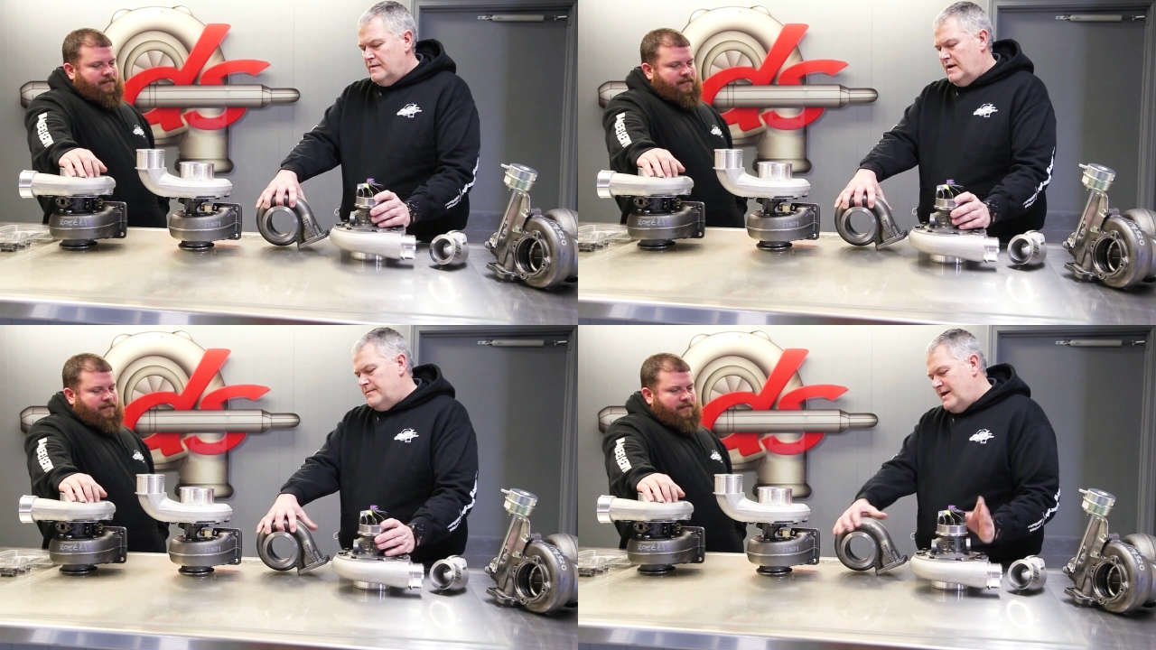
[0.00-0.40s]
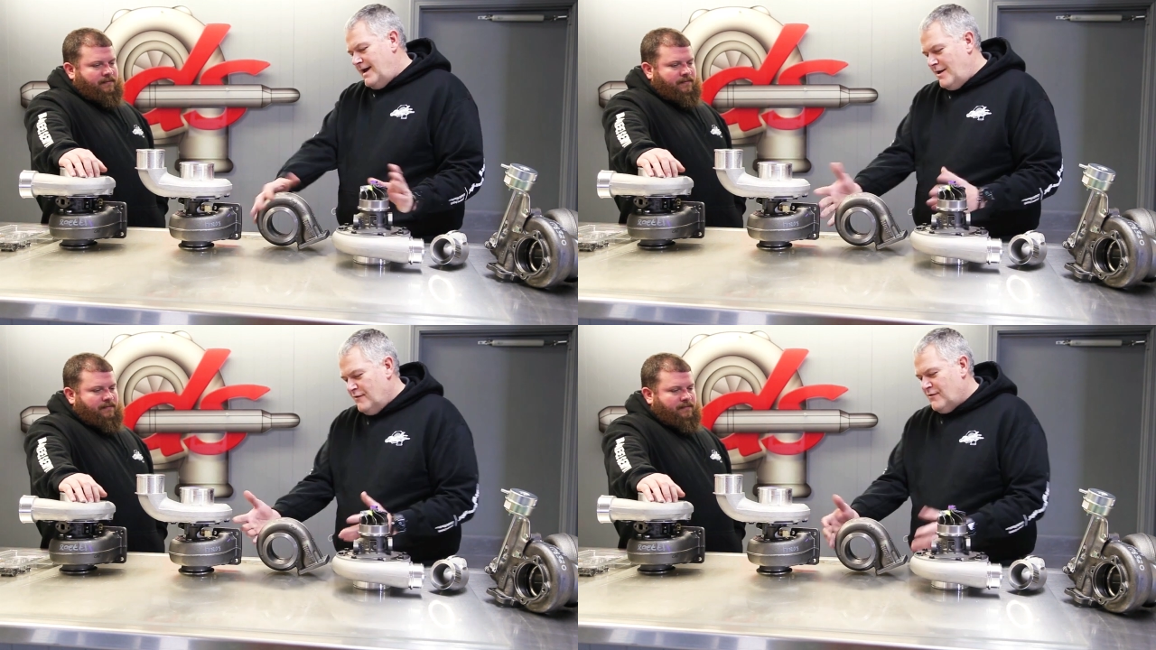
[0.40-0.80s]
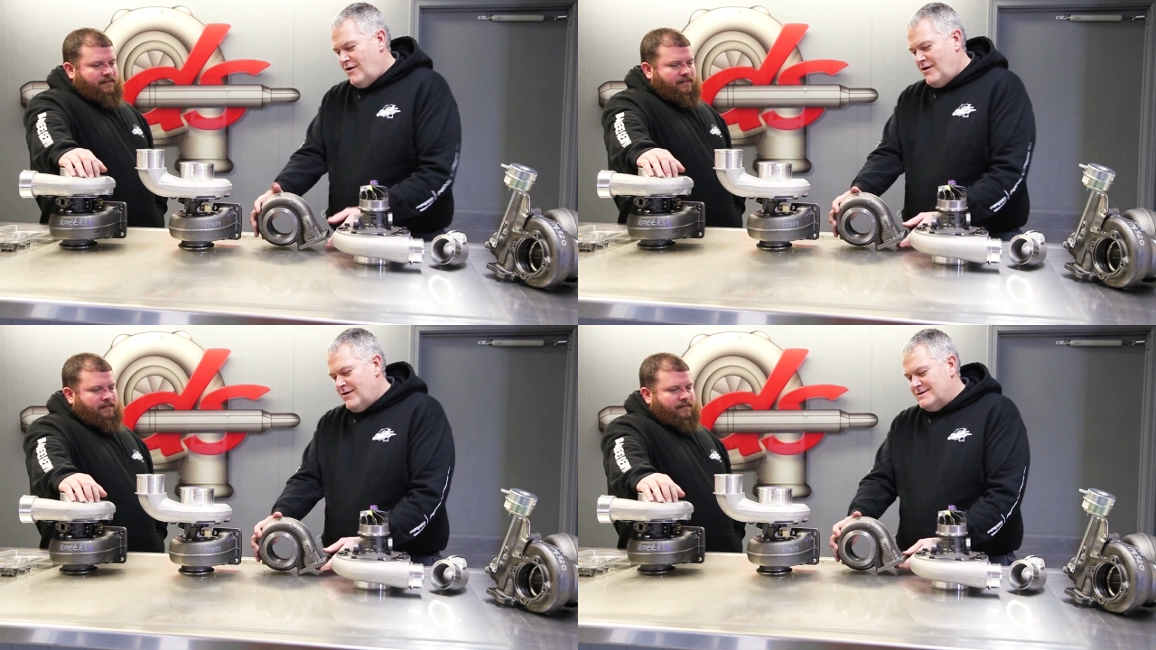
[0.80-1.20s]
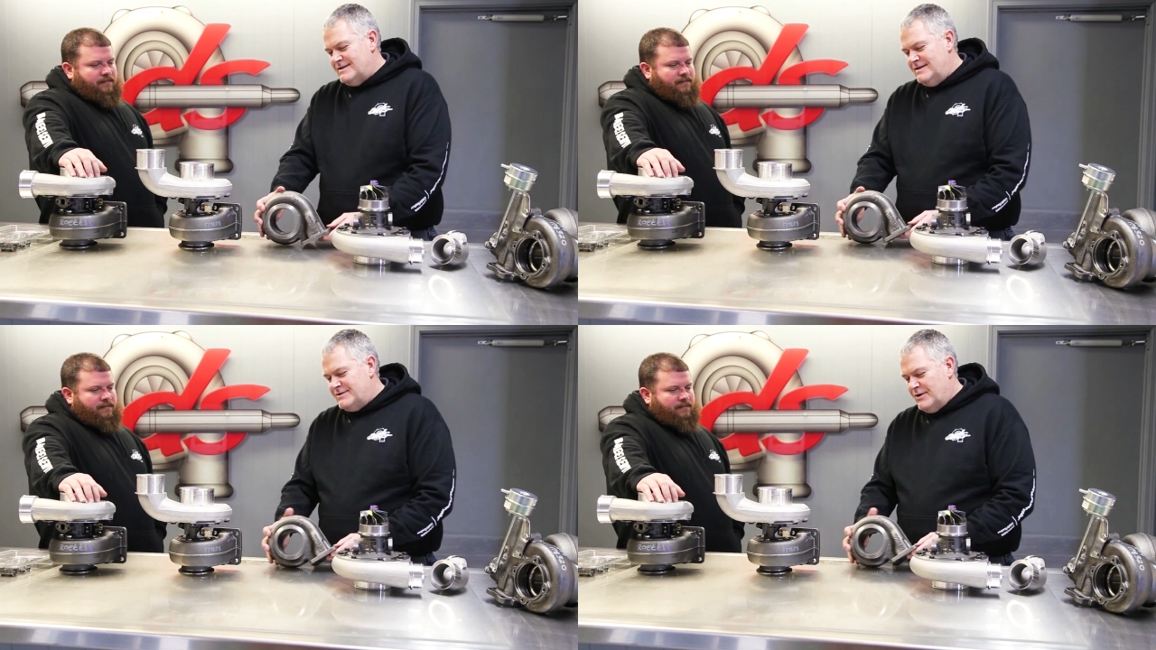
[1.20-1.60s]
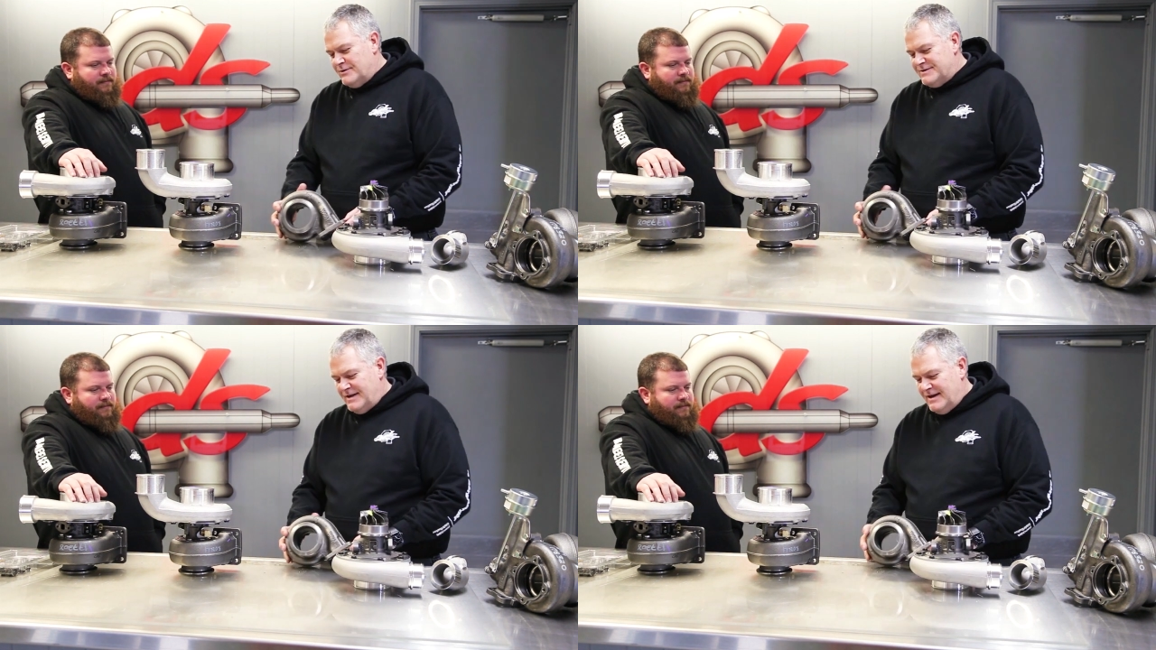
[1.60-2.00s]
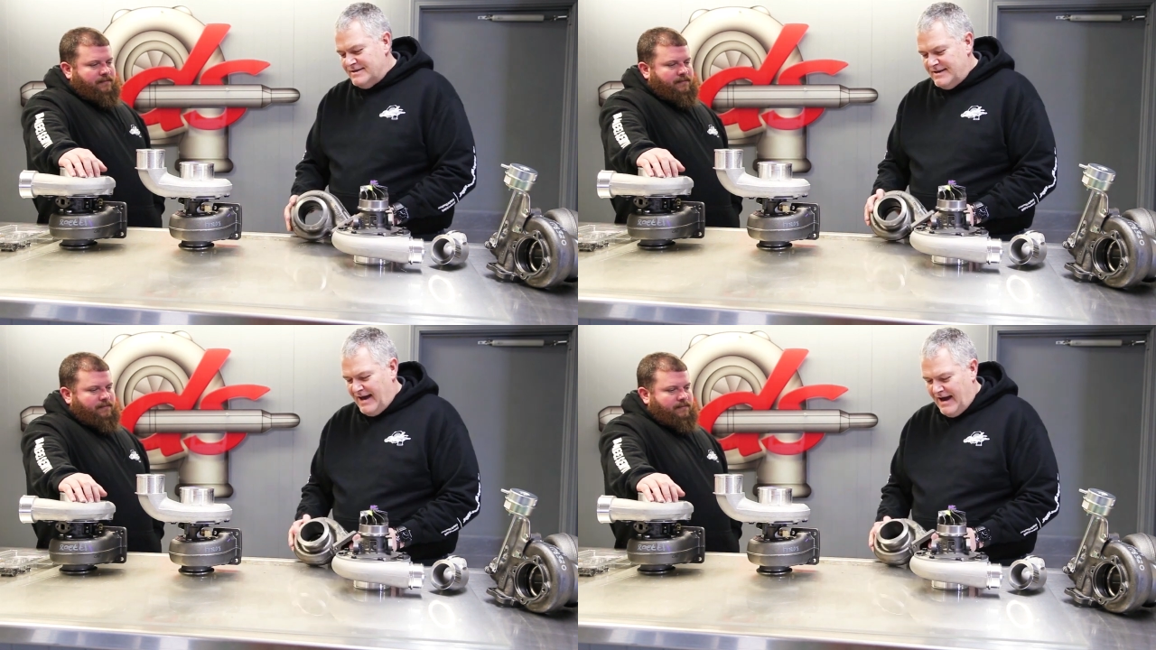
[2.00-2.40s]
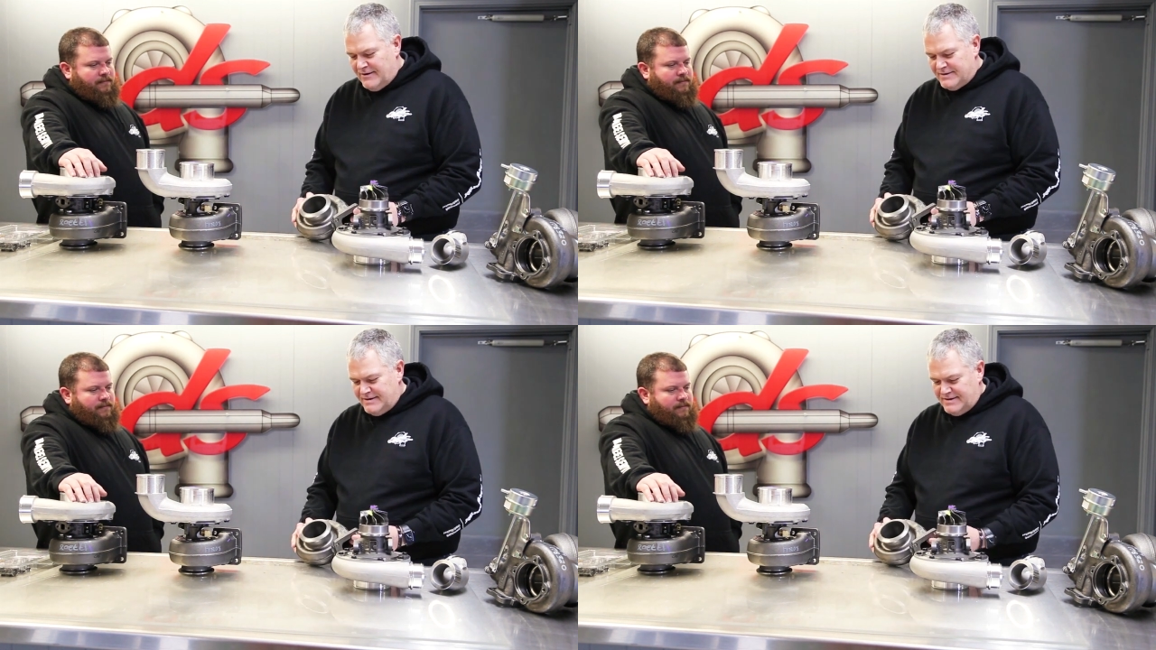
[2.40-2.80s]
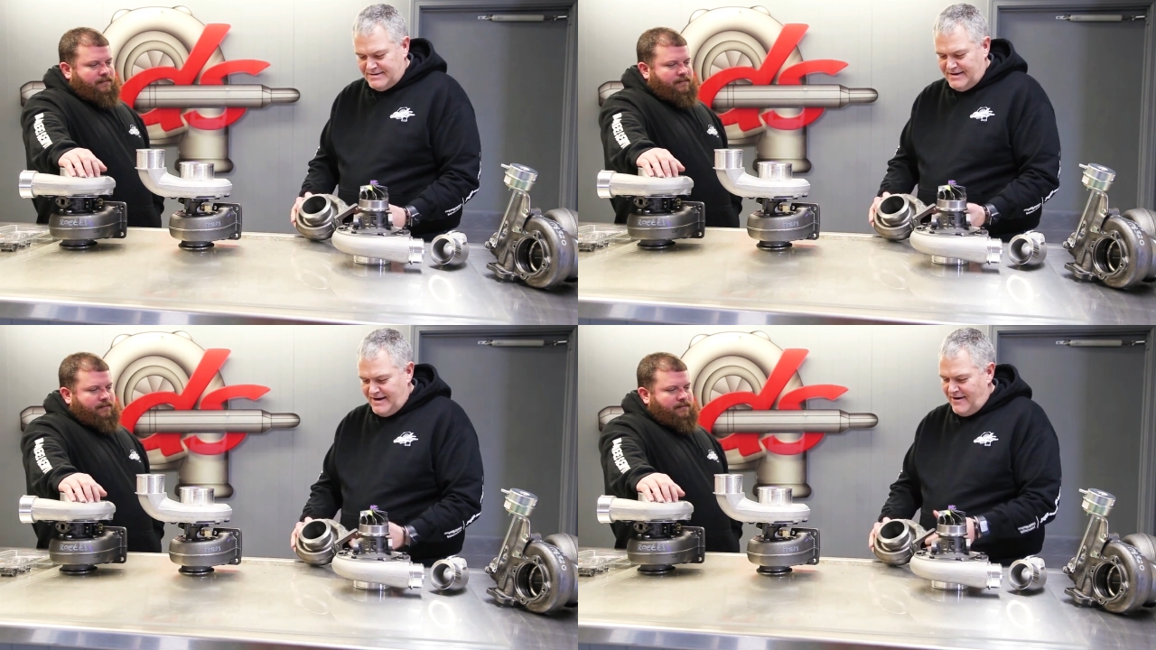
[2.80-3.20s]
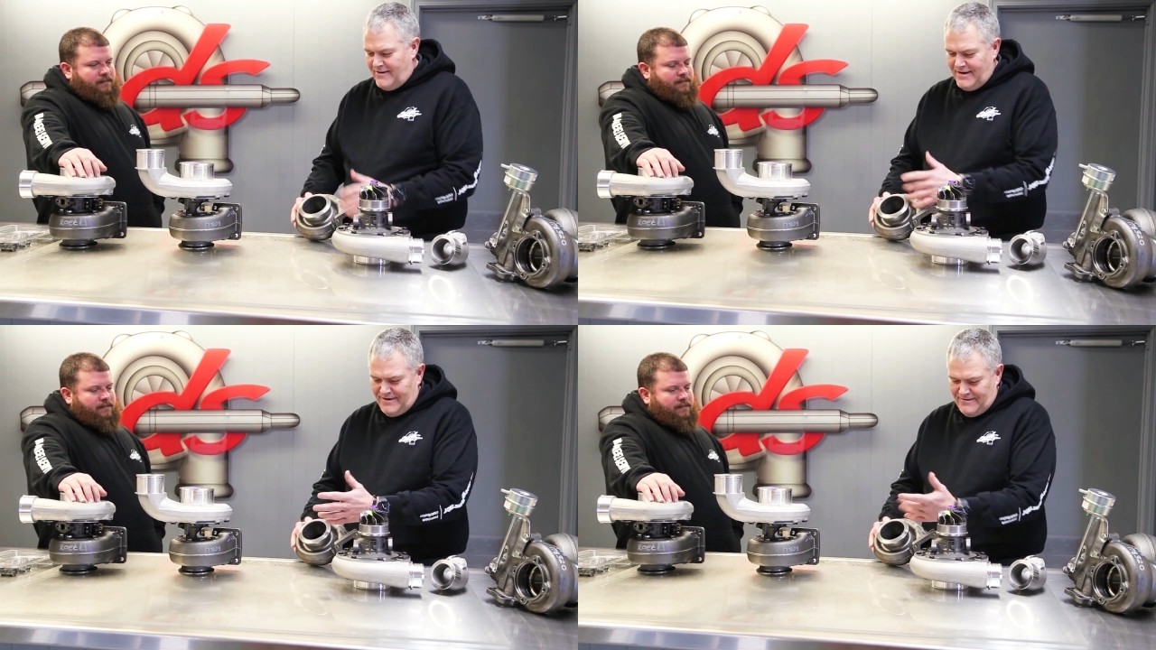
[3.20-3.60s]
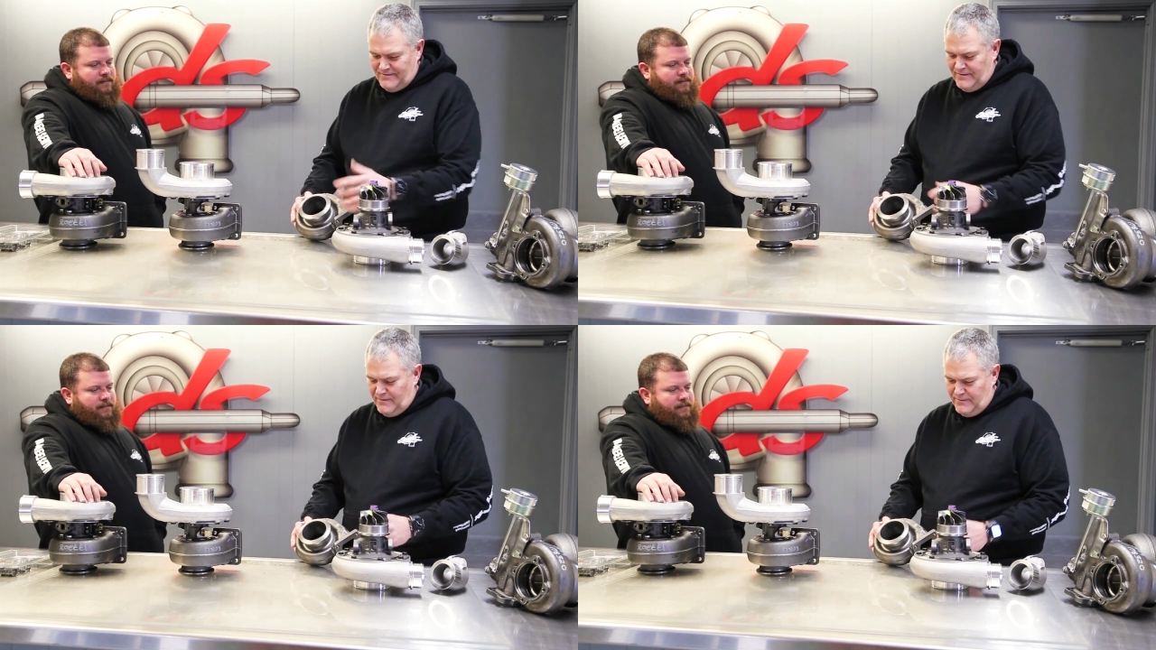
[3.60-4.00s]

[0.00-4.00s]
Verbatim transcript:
Speaker 1: The, the A over R is an internal size of the housing. It's the area and,